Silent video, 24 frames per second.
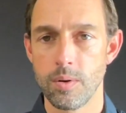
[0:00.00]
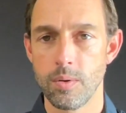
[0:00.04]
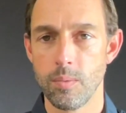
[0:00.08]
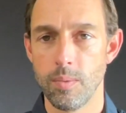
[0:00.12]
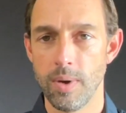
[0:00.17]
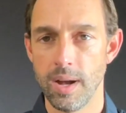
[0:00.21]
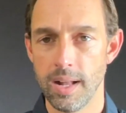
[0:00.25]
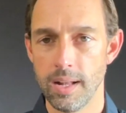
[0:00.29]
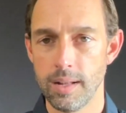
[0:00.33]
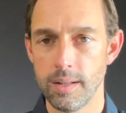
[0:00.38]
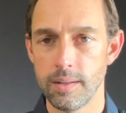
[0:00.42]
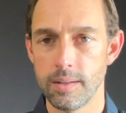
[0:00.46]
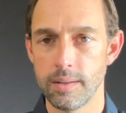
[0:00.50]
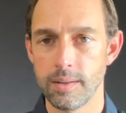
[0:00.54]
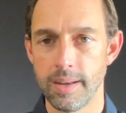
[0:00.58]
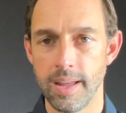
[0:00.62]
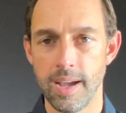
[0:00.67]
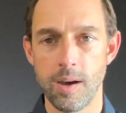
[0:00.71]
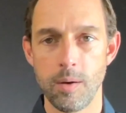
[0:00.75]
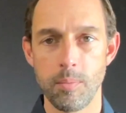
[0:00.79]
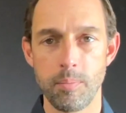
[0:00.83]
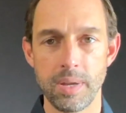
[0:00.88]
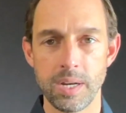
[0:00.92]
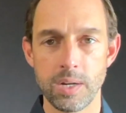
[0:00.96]
Well,
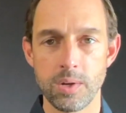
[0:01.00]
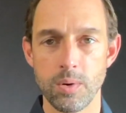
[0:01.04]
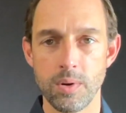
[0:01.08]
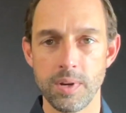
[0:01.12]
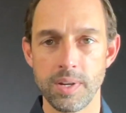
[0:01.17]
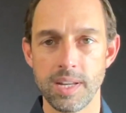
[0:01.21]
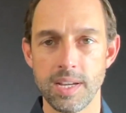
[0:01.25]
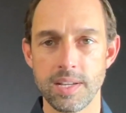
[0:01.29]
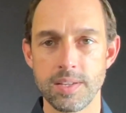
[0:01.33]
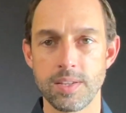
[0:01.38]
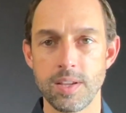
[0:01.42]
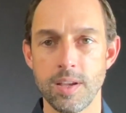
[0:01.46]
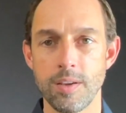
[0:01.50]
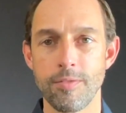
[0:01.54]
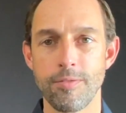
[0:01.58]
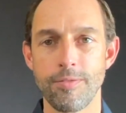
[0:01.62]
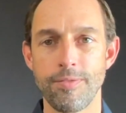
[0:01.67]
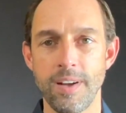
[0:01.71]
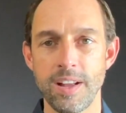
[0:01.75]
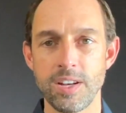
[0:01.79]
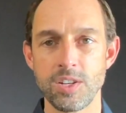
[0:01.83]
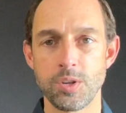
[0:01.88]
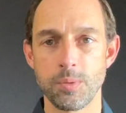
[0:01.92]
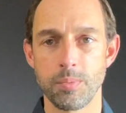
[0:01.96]
now Bitcoin does
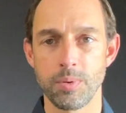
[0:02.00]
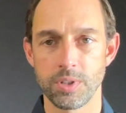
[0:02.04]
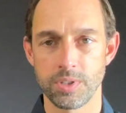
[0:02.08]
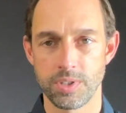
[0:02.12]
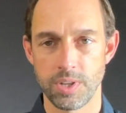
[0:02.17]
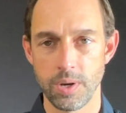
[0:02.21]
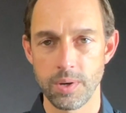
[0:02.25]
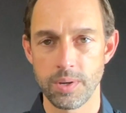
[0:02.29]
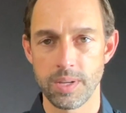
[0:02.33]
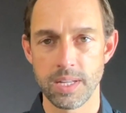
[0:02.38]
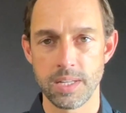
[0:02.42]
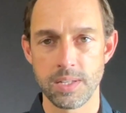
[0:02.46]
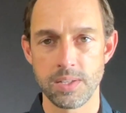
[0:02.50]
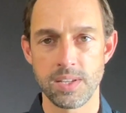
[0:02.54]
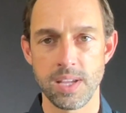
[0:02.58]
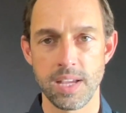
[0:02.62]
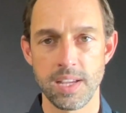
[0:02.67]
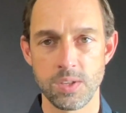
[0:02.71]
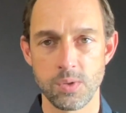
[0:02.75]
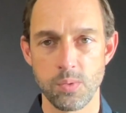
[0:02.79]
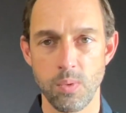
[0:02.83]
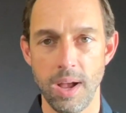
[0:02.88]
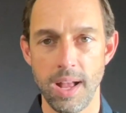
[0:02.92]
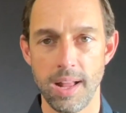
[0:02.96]
fungible tokens
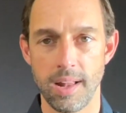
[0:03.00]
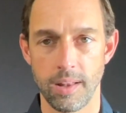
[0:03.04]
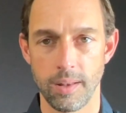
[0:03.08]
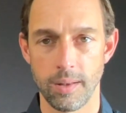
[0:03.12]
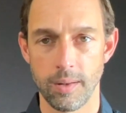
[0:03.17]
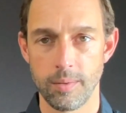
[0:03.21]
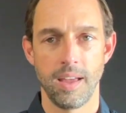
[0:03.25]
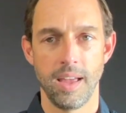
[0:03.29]
as well.